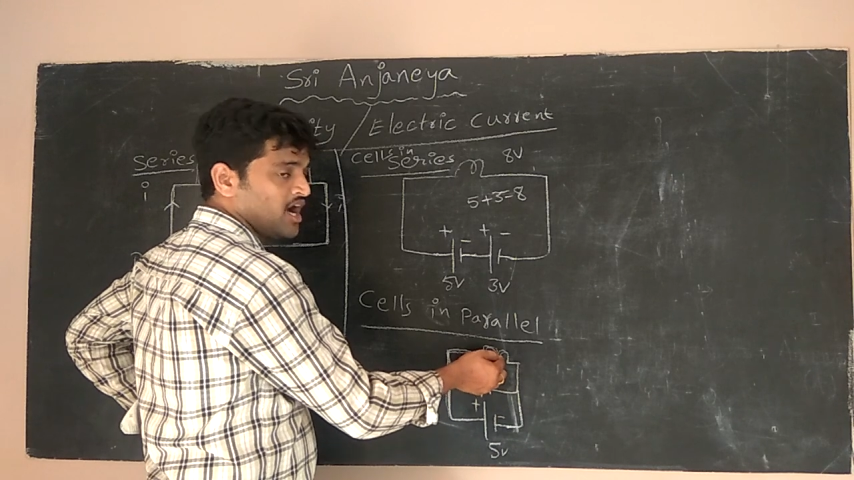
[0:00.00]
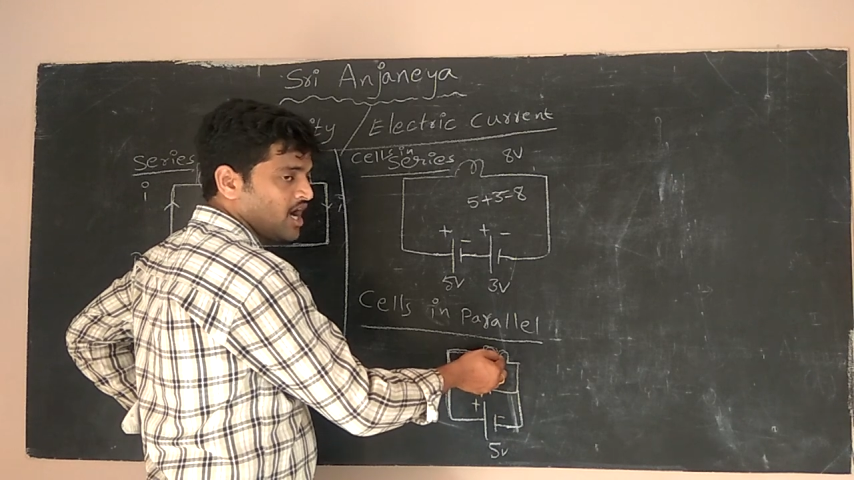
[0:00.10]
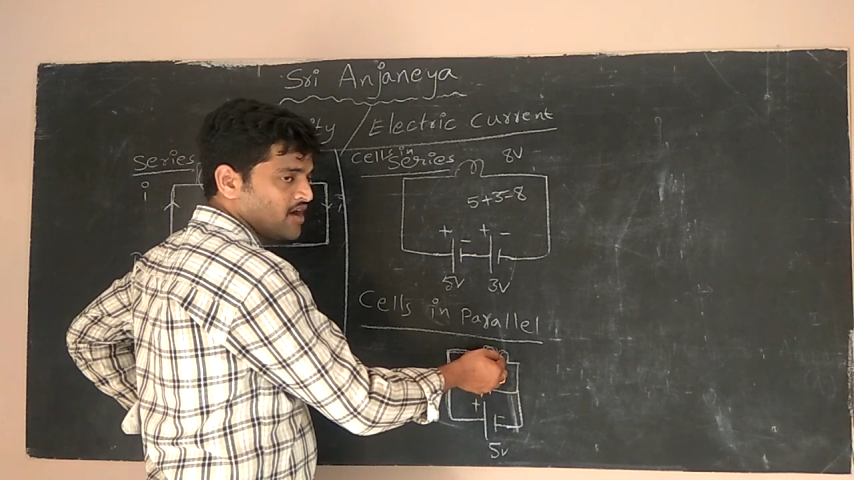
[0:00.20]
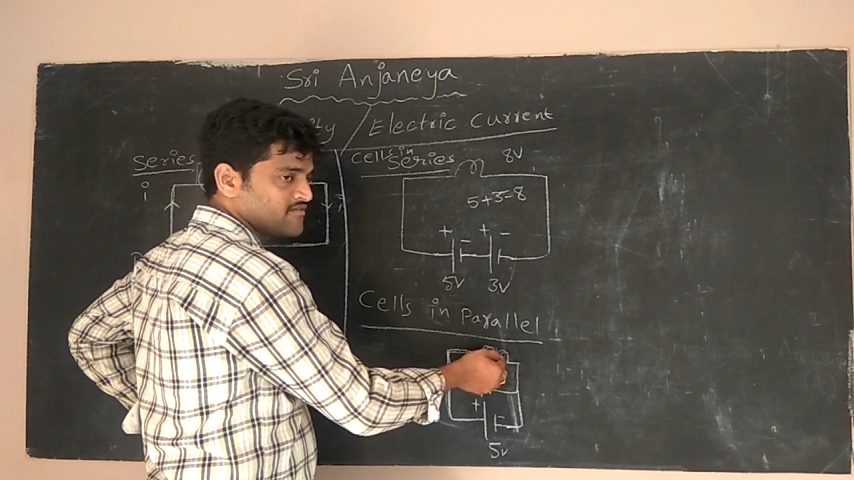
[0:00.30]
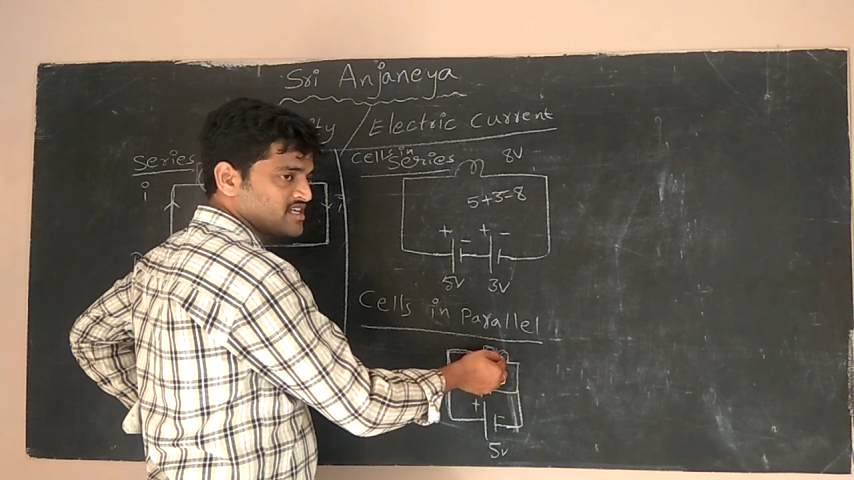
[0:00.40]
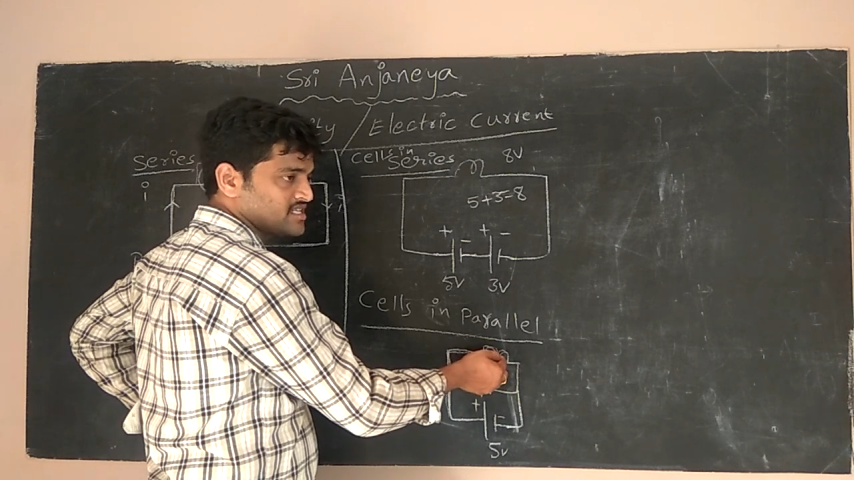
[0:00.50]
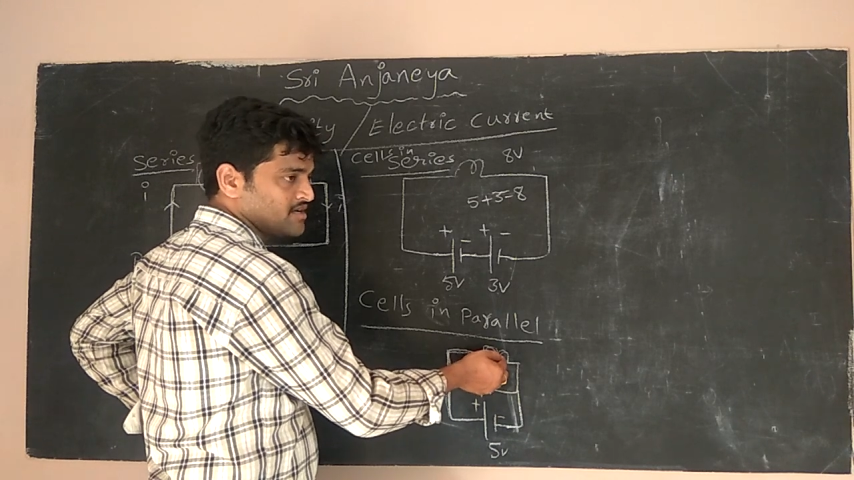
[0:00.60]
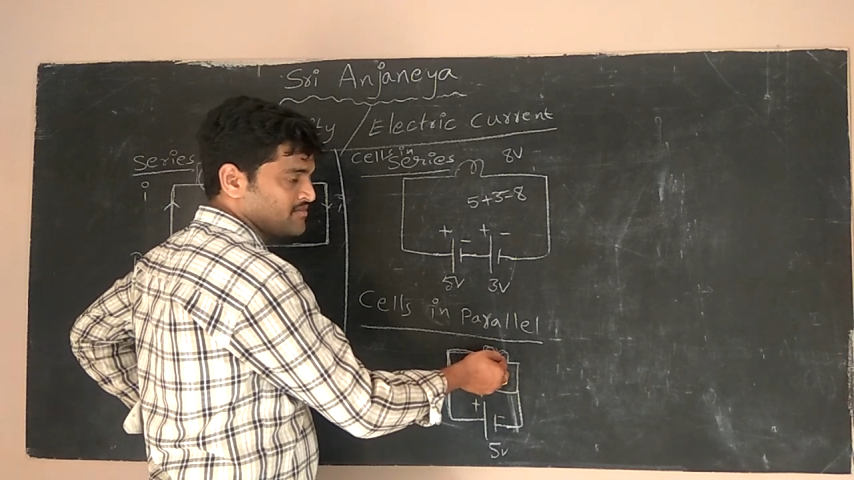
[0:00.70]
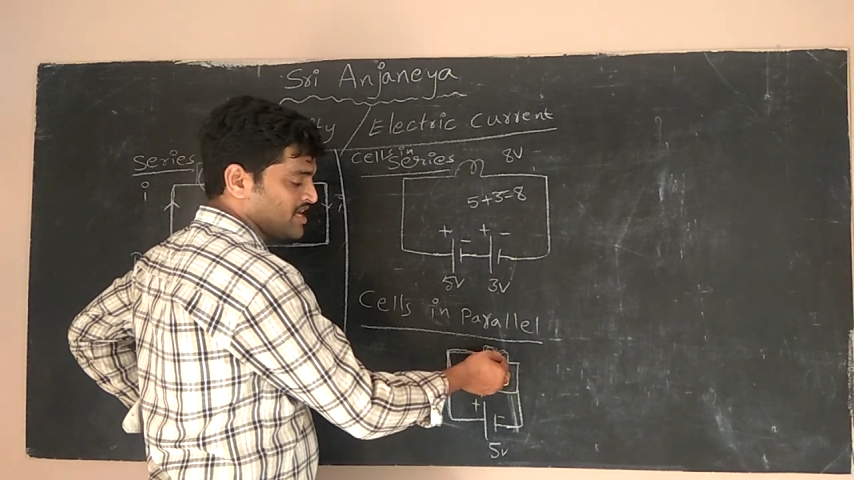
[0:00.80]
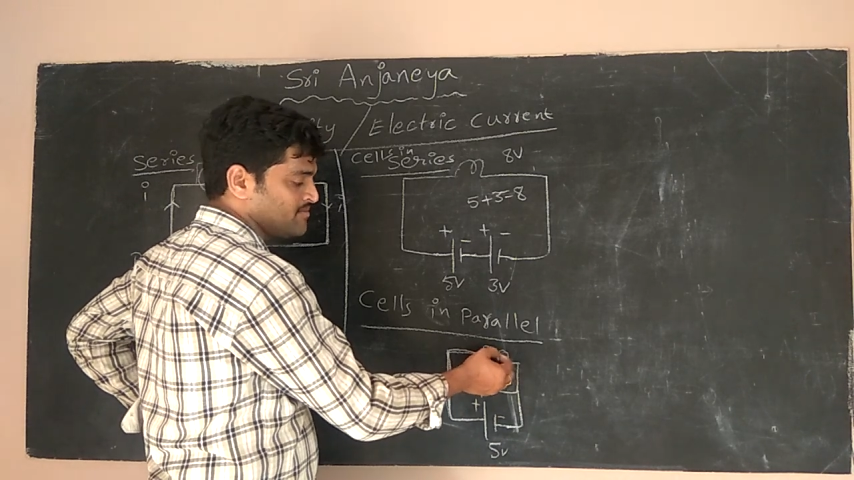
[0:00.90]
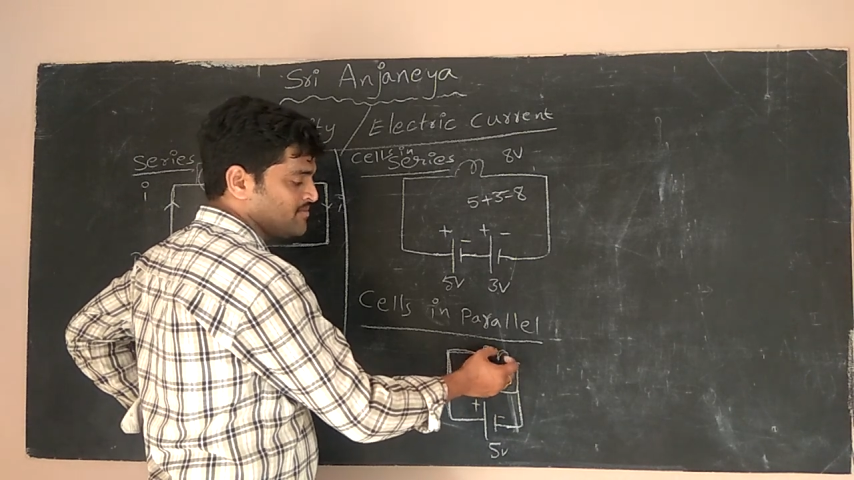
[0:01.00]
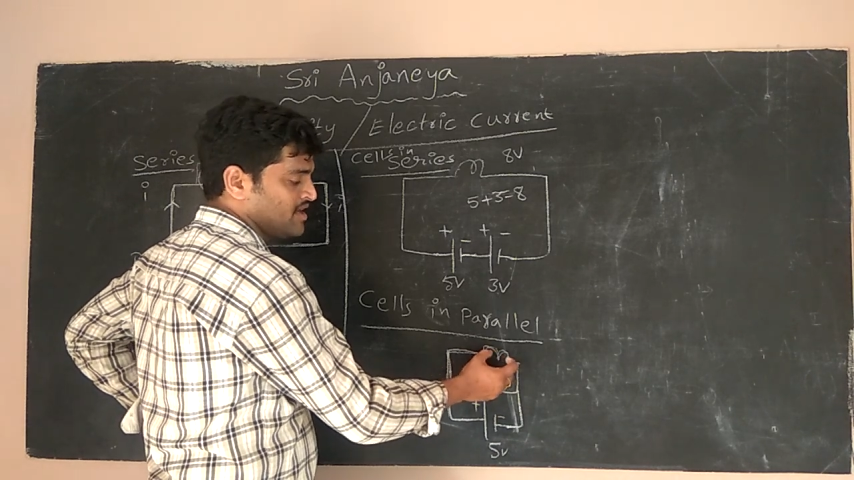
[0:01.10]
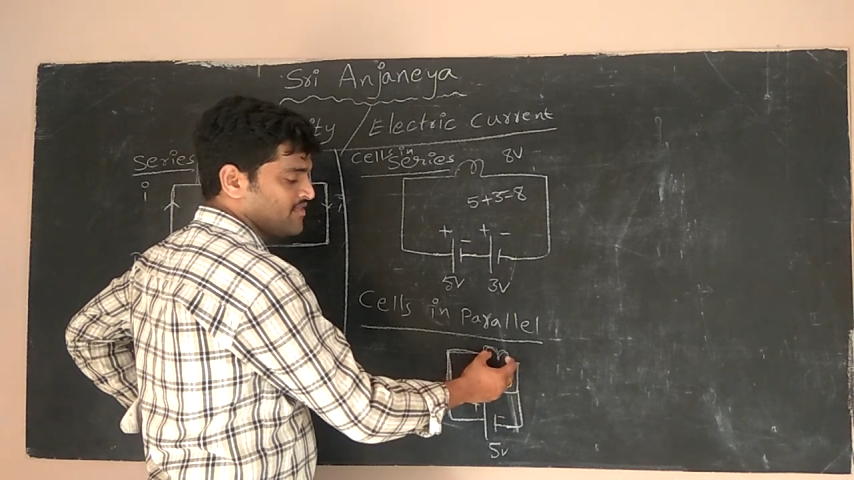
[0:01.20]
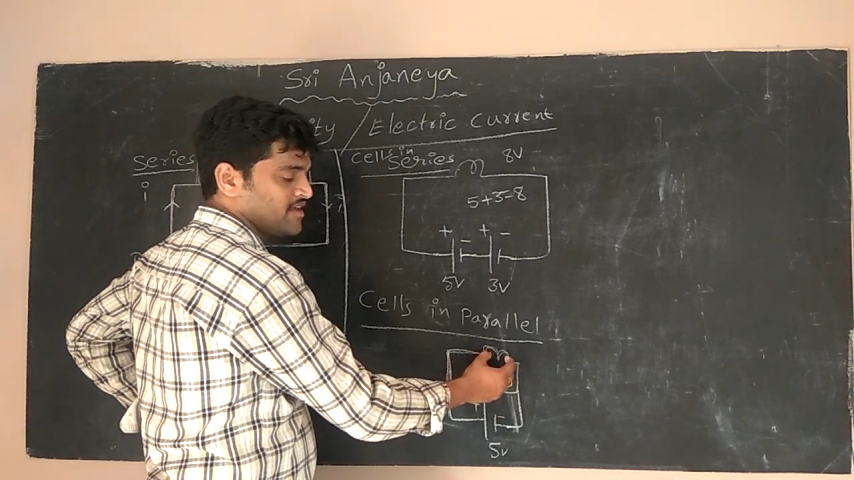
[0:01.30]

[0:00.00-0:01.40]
After some time,